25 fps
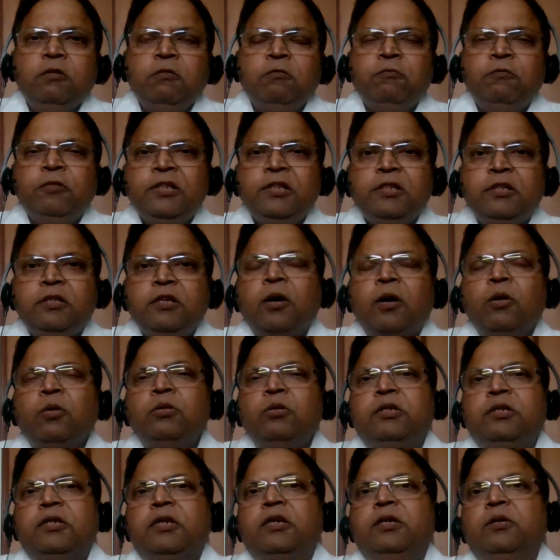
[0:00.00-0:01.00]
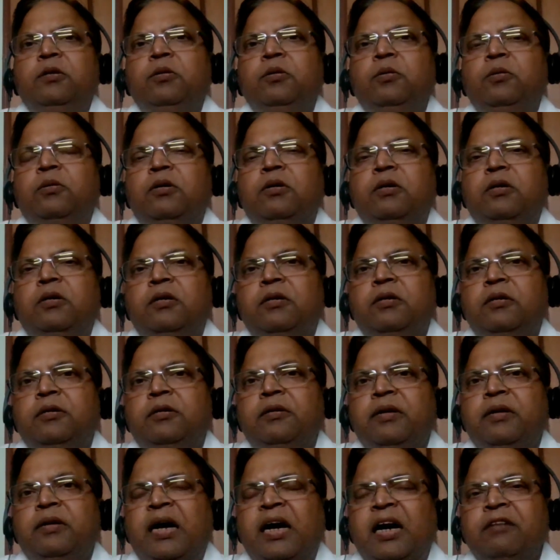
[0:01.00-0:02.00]
without
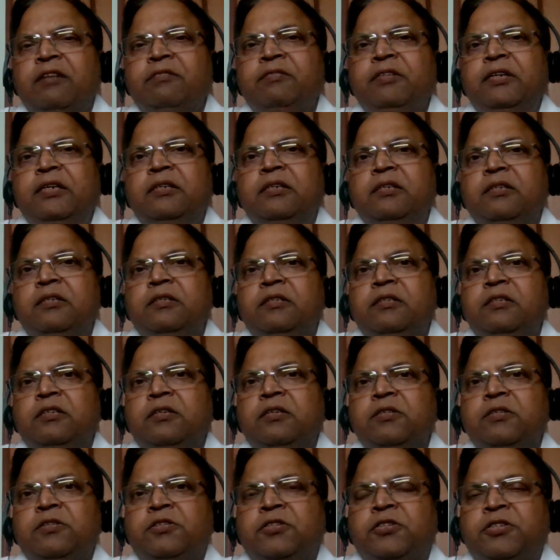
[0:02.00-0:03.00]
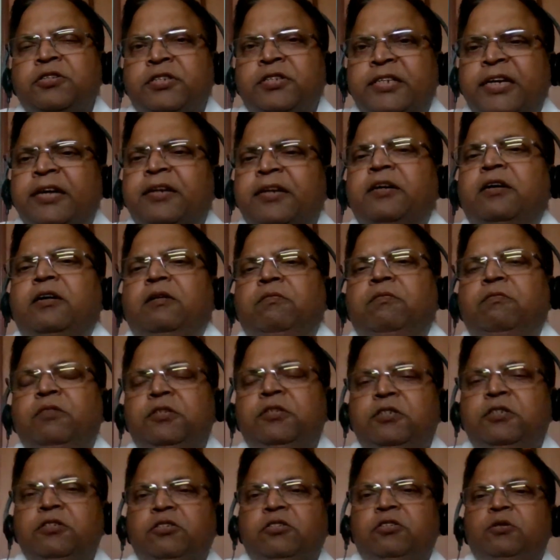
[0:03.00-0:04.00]
having the SERA,
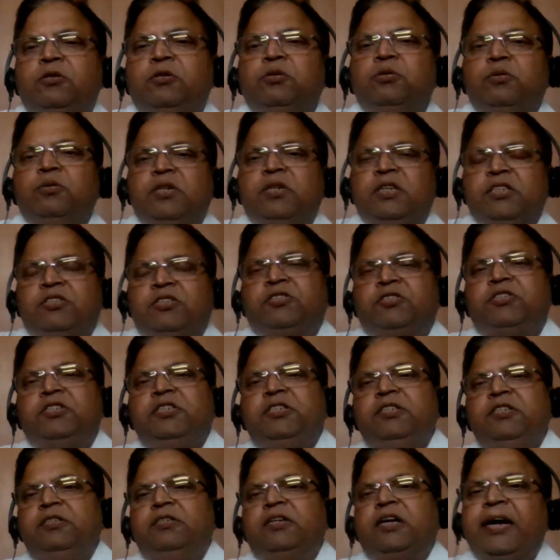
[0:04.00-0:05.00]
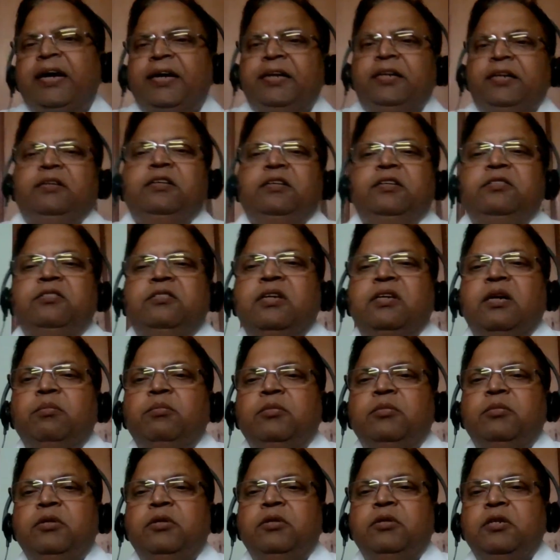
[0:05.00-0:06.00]
which is ST9
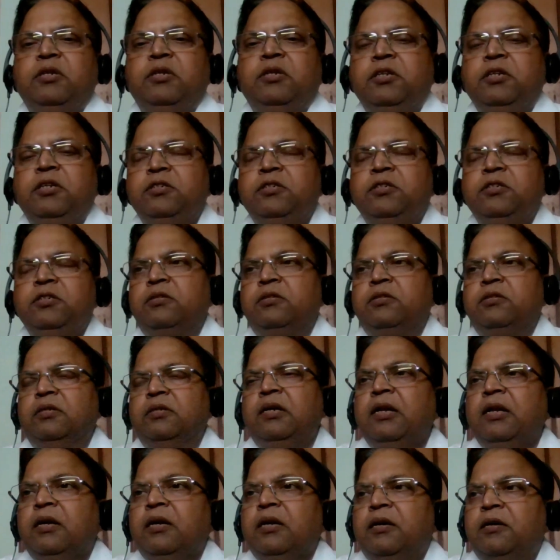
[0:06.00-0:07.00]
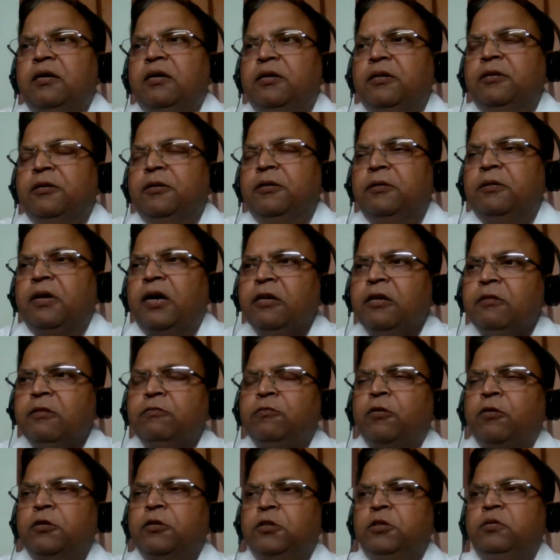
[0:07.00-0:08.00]
examination.
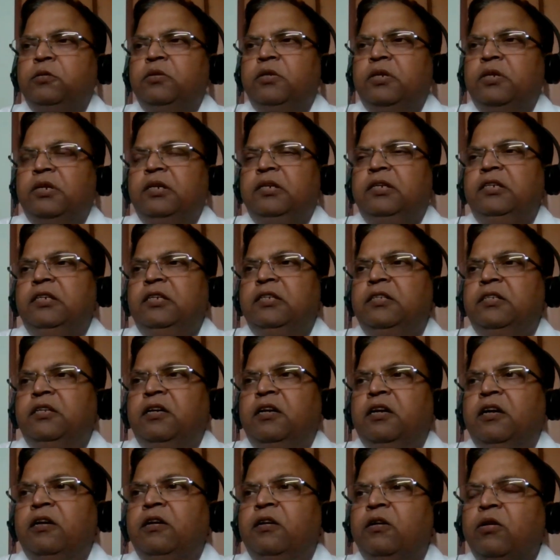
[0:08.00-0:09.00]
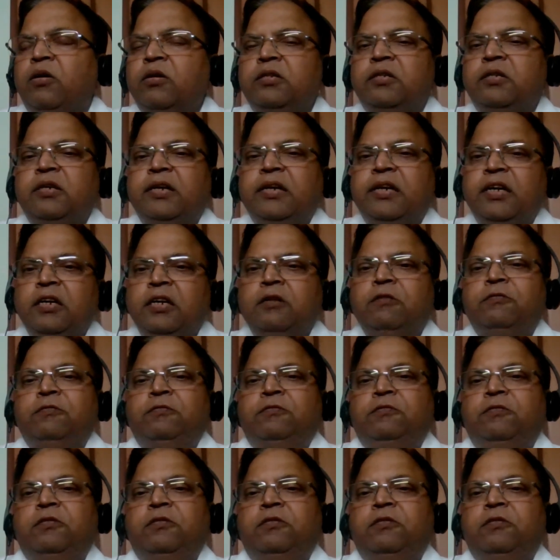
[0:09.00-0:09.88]
Unfortunately, there are not enough